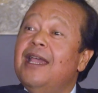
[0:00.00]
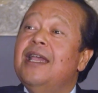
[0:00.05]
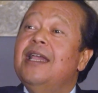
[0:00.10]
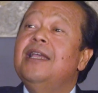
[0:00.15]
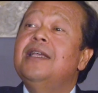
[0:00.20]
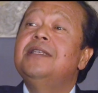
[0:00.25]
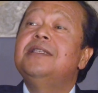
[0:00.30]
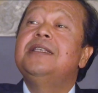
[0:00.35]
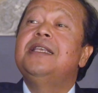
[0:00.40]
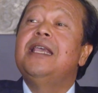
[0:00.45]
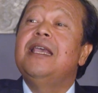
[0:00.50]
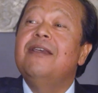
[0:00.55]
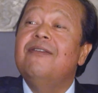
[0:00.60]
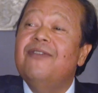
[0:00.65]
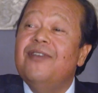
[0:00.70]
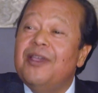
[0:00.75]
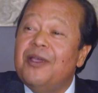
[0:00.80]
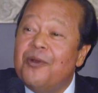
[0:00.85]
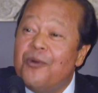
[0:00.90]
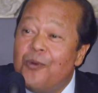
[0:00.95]
is
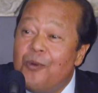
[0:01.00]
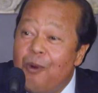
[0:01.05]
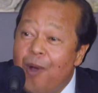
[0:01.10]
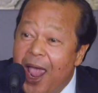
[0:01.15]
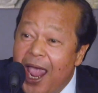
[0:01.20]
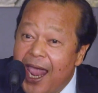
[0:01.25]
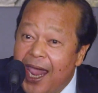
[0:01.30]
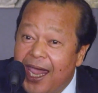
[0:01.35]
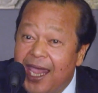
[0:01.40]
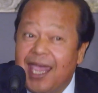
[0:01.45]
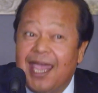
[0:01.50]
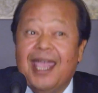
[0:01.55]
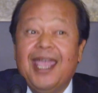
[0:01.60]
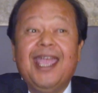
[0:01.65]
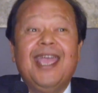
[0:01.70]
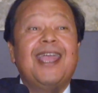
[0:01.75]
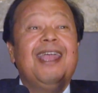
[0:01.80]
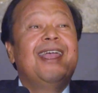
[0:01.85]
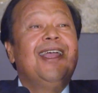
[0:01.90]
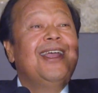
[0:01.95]
giving
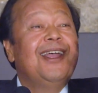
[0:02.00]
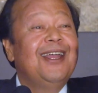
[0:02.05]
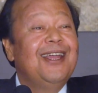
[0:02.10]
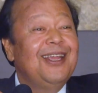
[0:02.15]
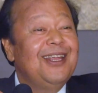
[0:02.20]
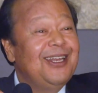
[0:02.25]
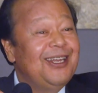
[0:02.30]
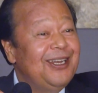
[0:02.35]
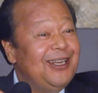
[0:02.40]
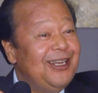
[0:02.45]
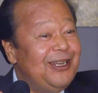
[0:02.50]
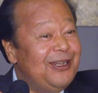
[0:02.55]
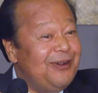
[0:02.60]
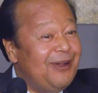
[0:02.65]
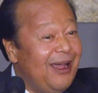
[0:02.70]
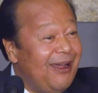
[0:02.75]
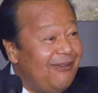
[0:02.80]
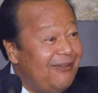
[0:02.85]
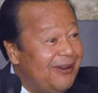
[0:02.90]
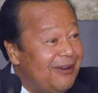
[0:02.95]
way to
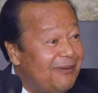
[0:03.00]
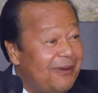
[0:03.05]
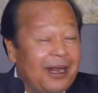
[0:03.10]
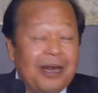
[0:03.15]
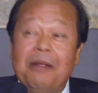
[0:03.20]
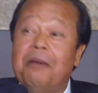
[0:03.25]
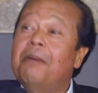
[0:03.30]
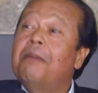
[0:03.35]
everybody.